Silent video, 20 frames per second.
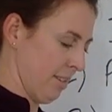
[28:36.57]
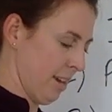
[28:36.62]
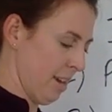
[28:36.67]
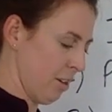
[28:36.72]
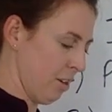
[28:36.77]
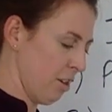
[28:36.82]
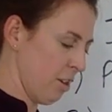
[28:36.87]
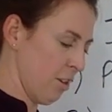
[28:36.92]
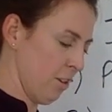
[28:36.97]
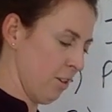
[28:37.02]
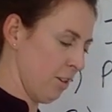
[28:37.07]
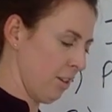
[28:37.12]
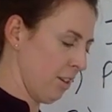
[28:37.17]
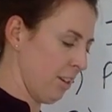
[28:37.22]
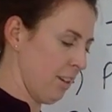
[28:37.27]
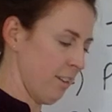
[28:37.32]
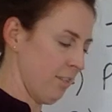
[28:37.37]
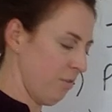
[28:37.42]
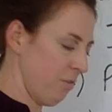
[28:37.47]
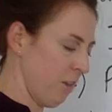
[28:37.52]
I don't know, they're
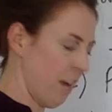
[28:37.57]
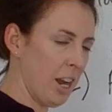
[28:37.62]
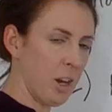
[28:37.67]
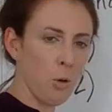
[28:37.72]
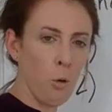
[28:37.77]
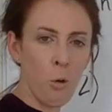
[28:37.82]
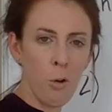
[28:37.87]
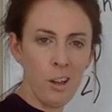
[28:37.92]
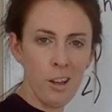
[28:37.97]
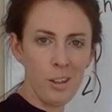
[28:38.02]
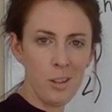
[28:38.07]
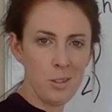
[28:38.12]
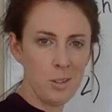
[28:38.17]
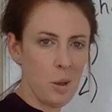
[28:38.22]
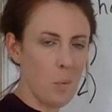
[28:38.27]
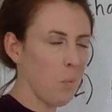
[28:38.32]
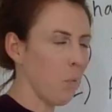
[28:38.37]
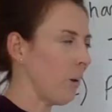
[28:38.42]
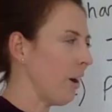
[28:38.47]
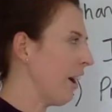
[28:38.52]
going to find oil
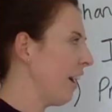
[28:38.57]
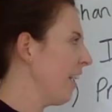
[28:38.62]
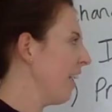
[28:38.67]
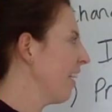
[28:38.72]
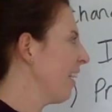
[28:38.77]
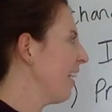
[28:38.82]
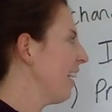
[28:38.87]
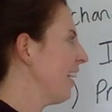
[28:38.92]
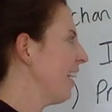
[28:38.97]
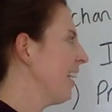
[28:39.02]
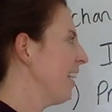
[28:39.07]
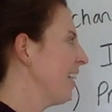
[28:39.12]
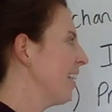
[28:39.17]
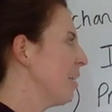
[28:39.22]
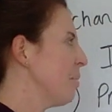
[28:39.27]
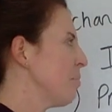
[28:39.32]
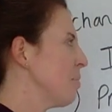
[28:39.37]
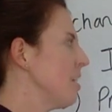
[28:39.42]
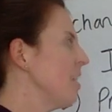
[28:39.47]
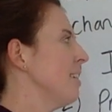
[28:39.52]
somewhere and
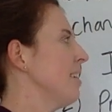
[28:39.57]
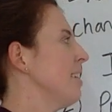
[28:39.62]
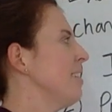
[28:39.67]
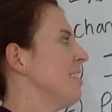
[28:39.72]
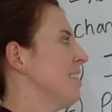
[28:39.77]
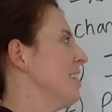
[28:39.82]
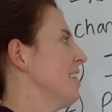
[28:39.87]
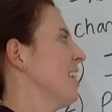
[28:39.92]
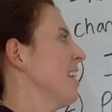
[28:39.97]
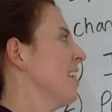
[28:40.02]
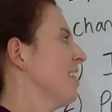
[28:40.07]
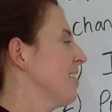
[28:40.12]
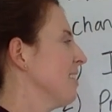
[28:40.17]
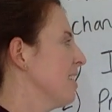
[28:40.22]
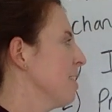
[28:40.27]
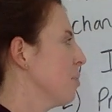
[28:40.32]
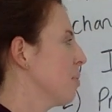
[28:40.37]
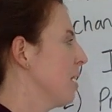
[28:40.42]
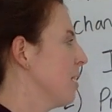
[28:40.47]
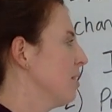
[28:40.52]

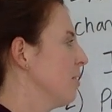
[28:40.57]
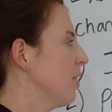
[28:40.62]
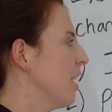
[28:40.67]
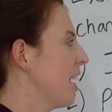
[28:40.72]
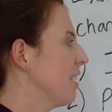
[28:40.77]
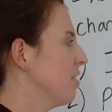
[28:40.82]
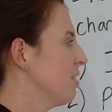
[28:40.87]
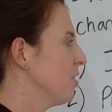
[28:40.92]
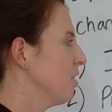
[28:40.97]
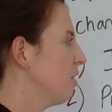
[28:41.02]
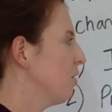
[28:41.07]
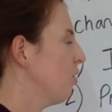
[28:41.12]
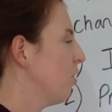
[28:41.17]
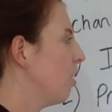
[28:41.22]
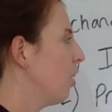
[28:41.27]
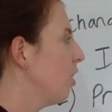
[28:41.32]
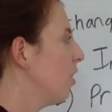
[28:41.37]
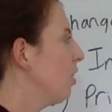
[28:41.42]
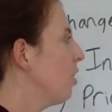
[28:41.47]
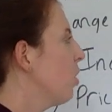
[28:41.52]
instantaneously the price of gas is going to
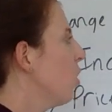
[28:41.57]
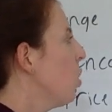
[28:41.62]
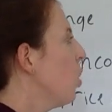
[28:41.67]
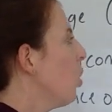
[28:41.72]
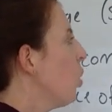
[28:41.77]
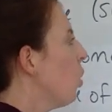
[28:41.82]
fall.